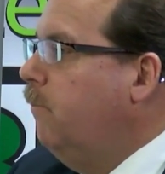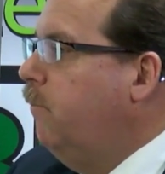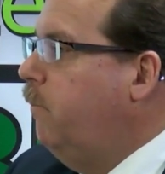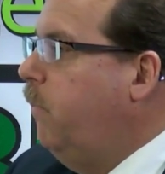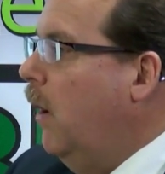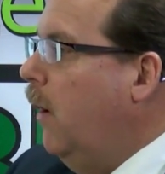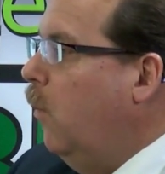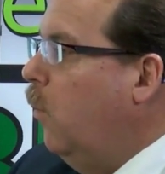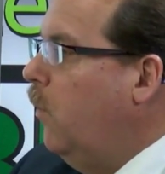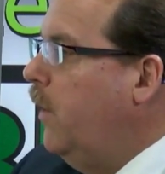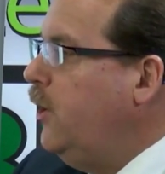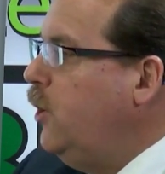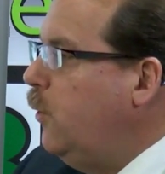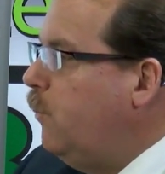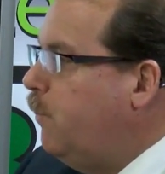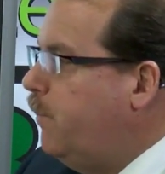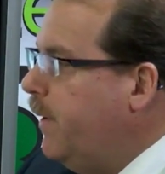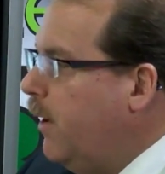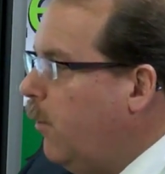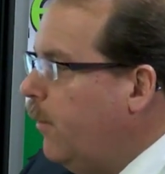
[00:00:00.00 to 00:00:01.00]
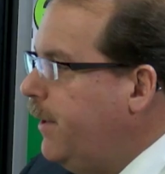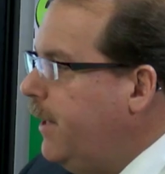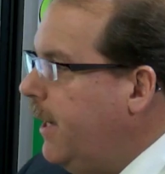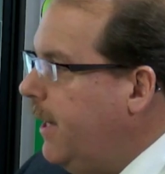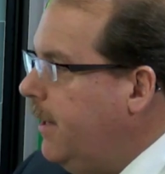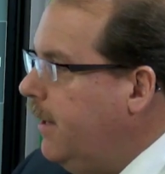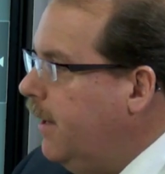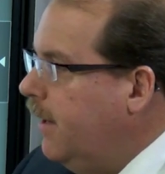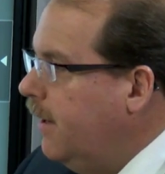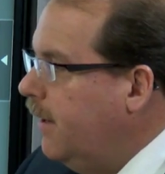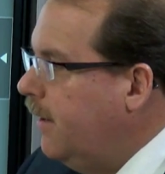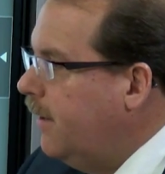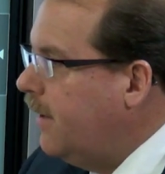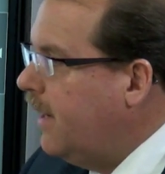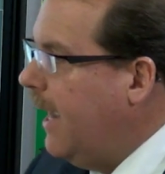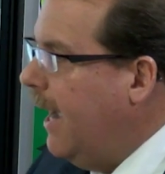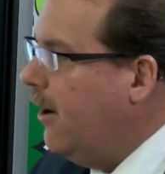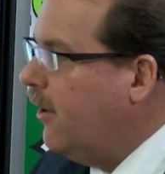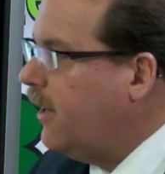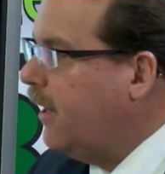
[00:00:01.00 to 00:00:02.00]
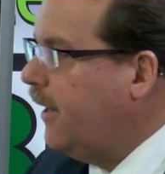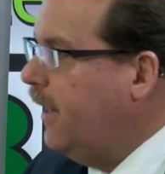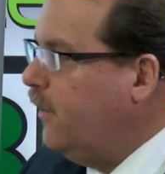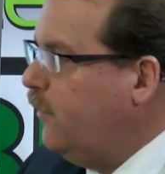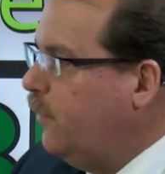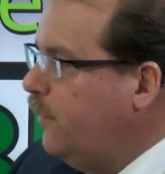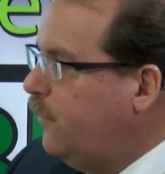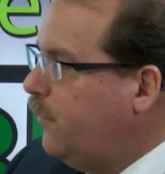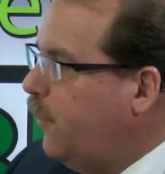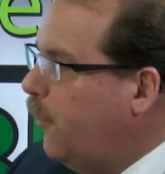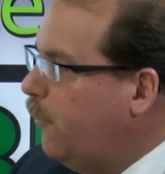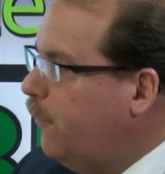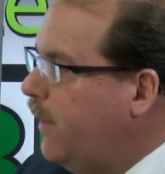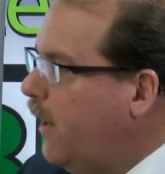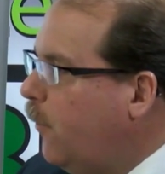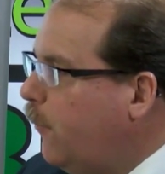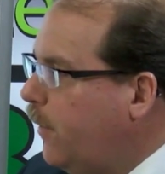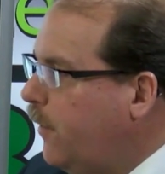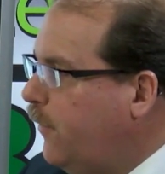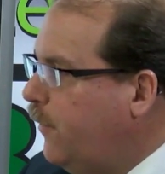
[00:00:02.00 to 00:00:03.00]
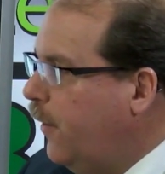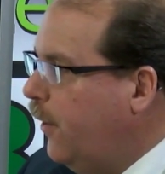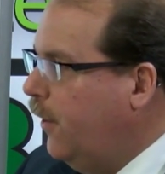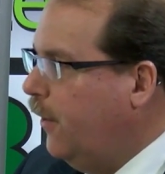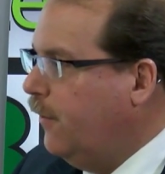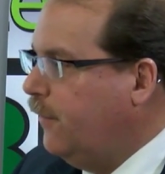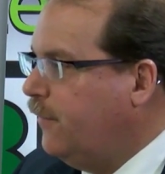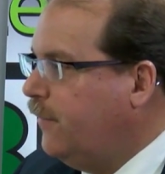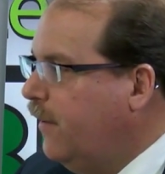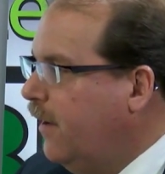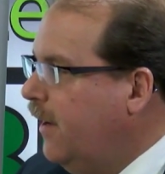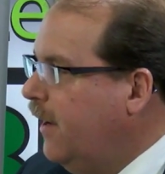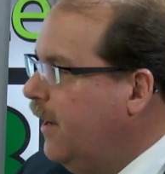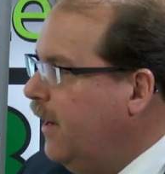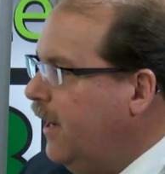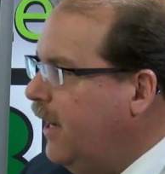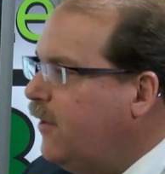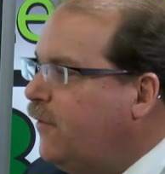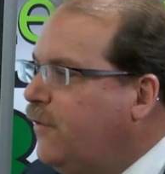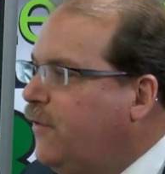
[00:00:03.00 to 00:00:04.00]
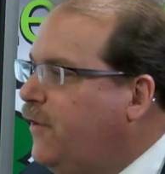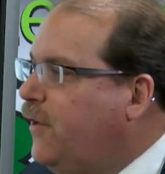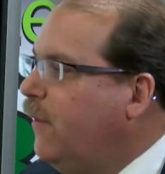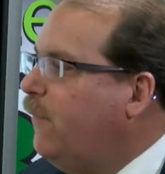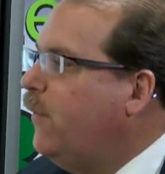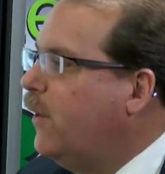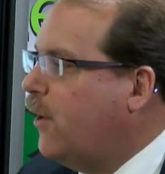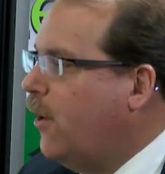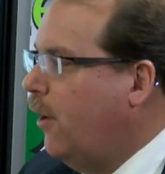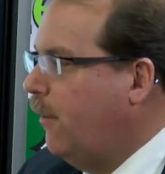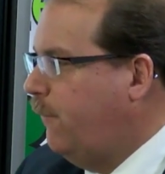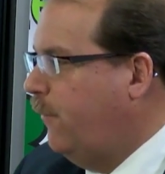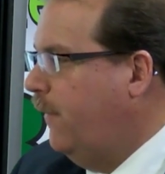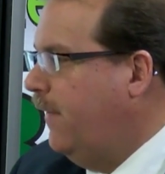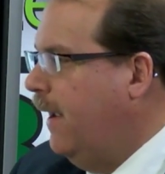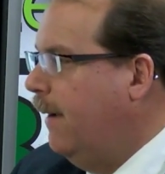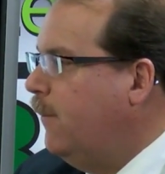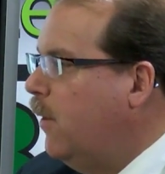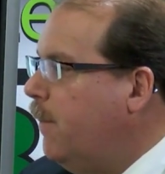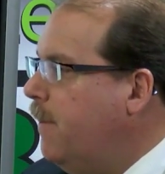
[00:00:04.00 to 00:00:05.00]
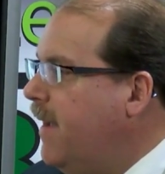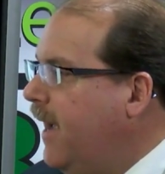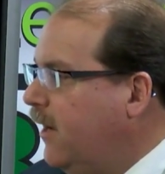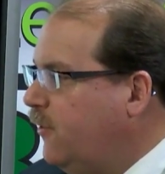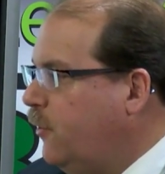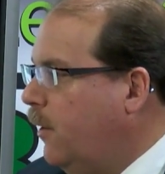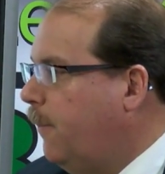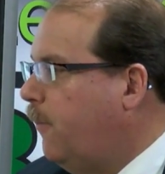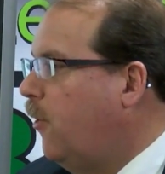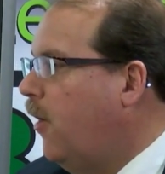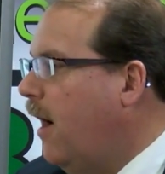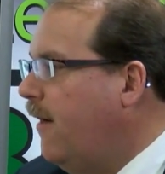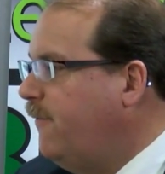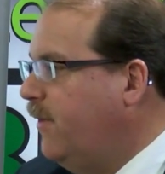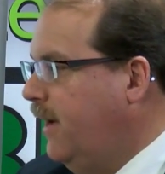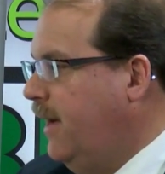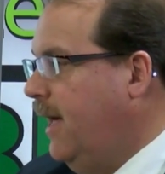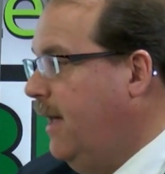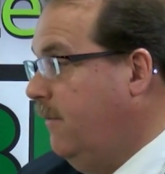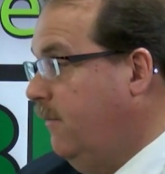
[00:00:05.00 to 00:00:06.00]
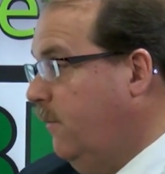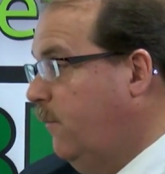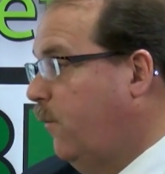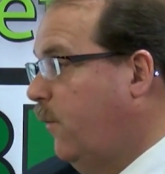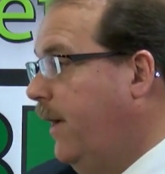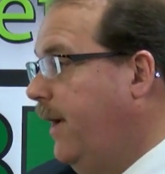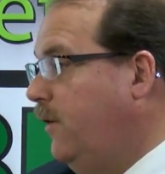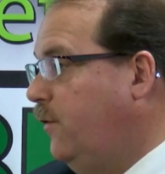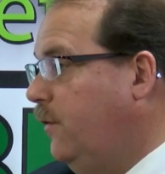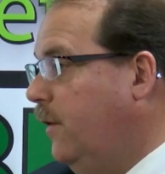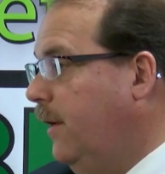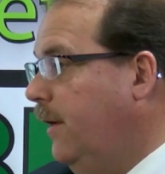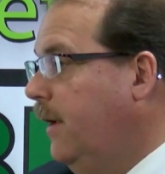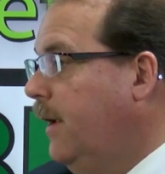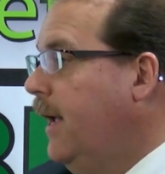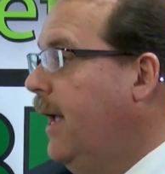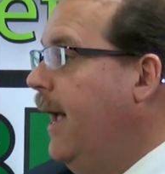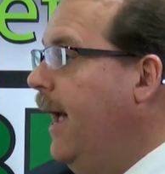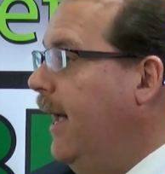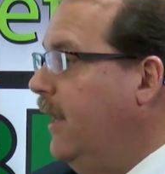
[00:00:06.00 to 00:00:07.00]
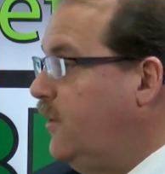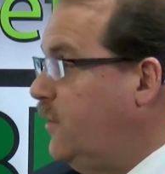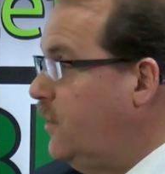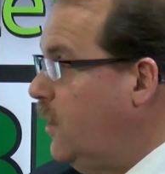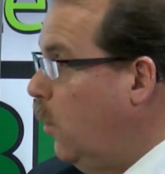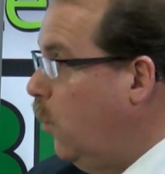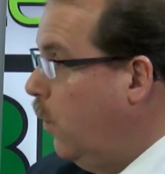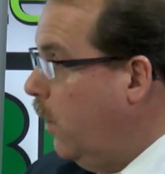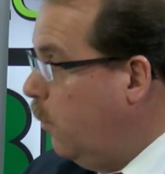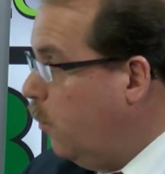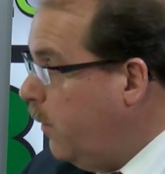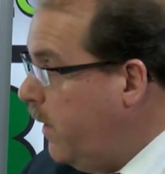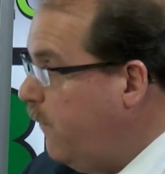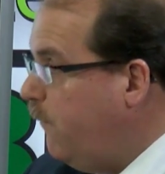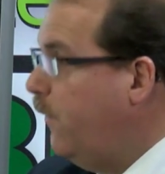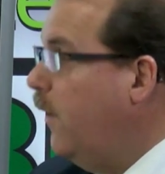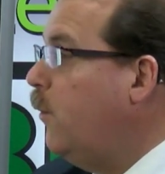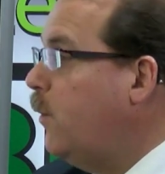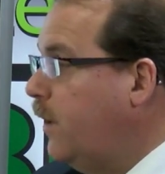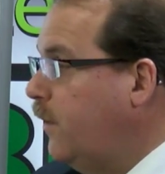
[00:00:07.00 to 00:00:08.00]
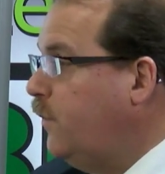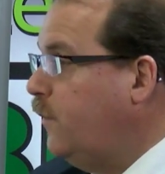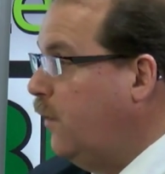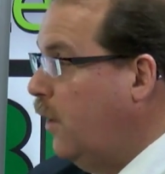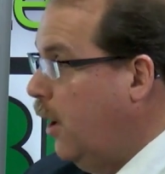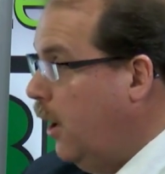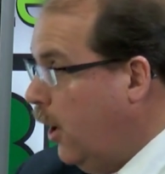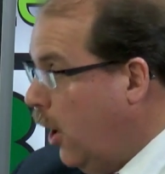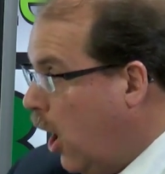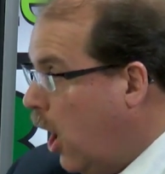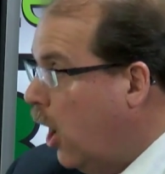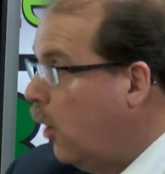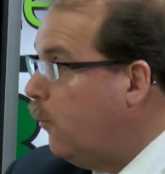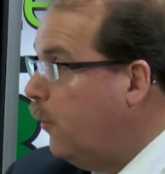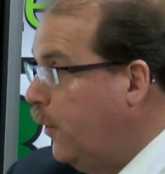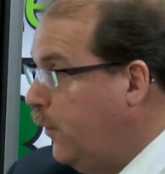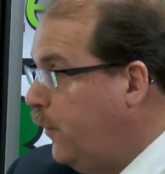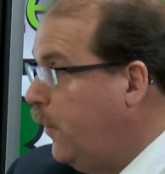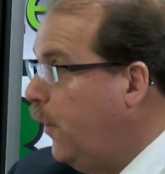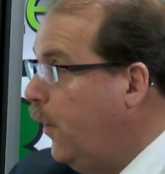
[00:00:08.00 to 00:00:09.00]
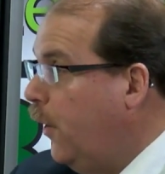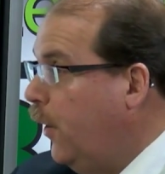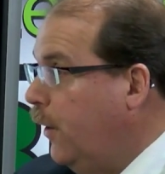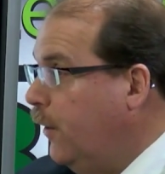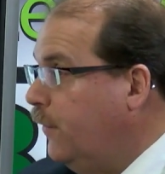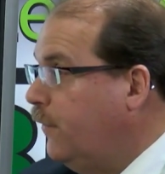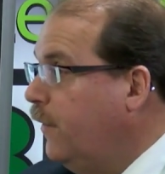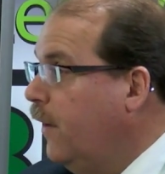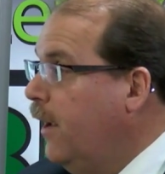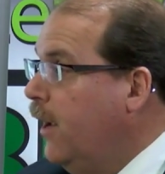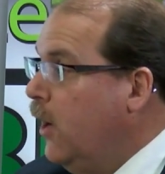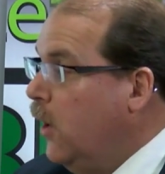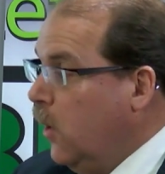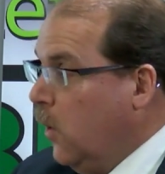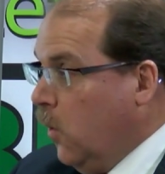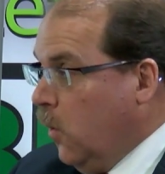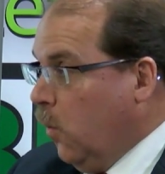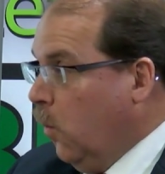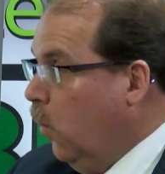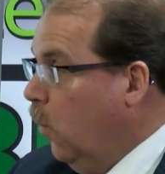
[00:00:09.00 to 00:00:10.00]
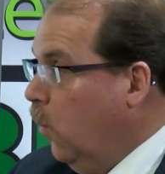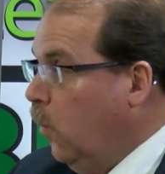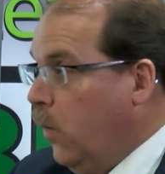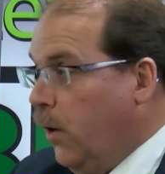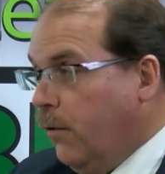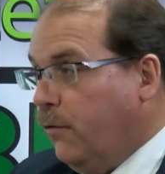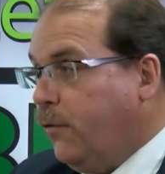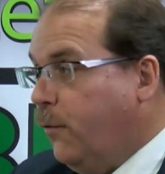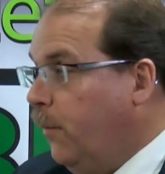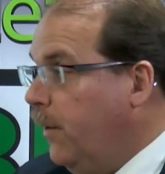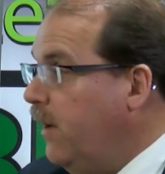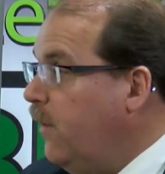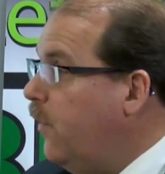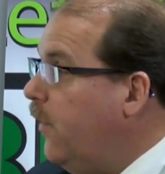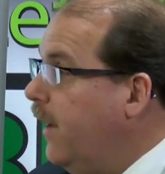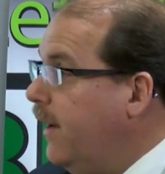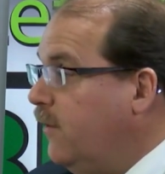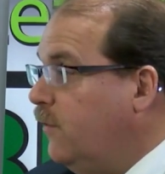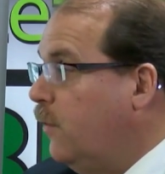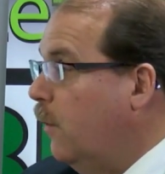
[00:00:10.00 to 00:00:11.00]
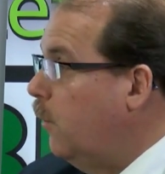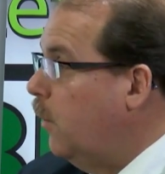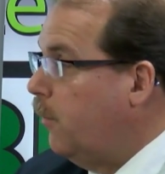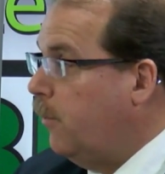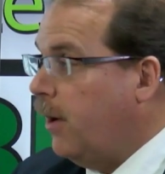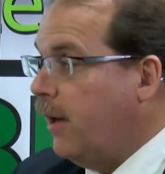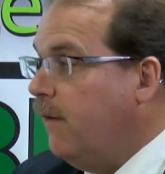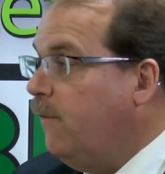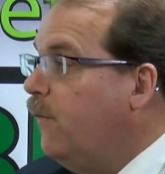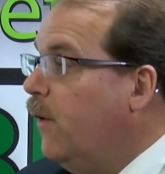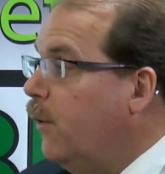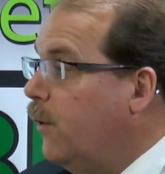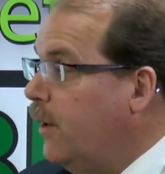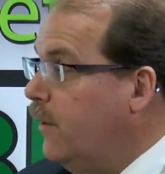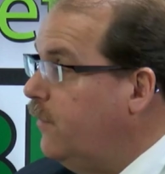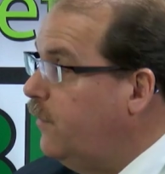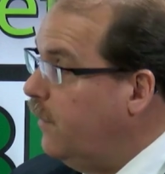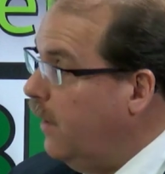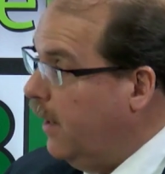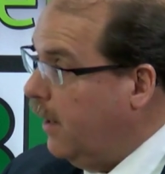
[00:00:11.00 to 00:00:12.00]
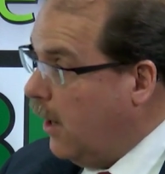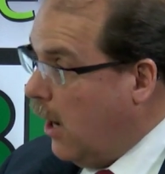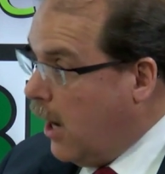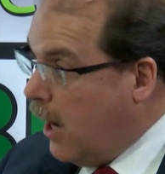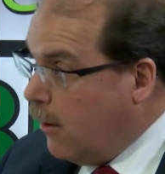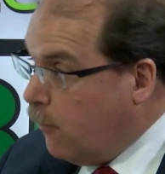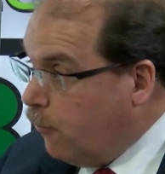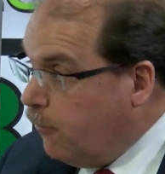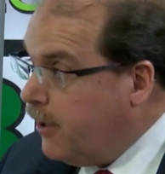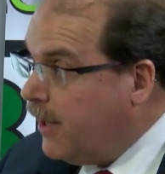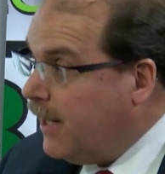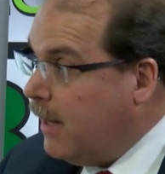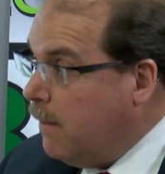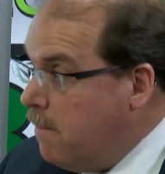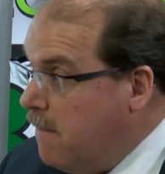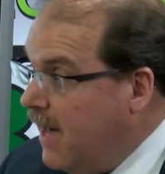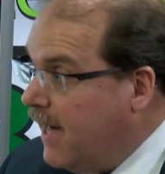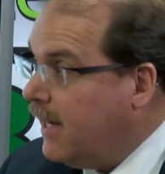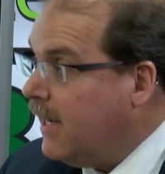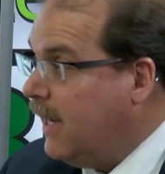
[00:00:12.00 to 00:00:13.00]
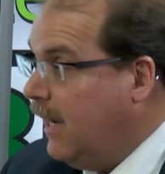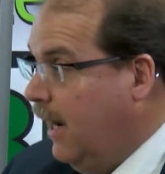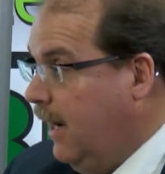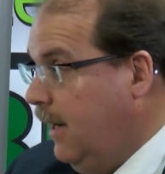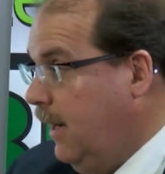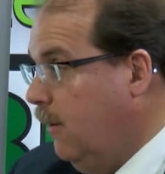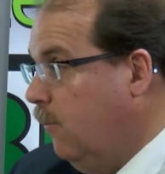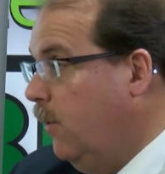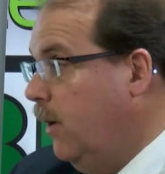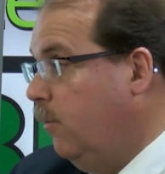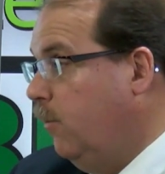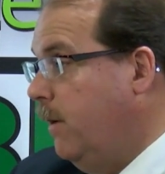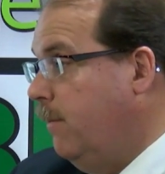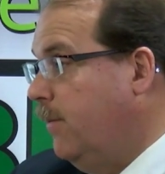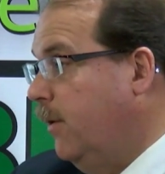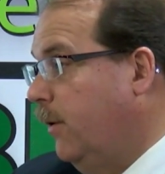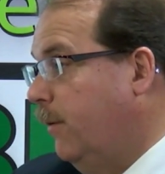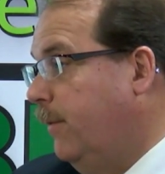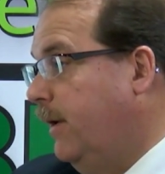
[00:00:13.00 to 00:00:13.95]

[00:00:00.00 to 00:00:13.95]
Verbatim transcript: But when you build in calculations to real returns, it's difficult for them to imagine a profit net of inflation. And so when we focus on our returns, there's three things that we're really focusing on really mitigating mm -hmm. when mm-hmm. we build the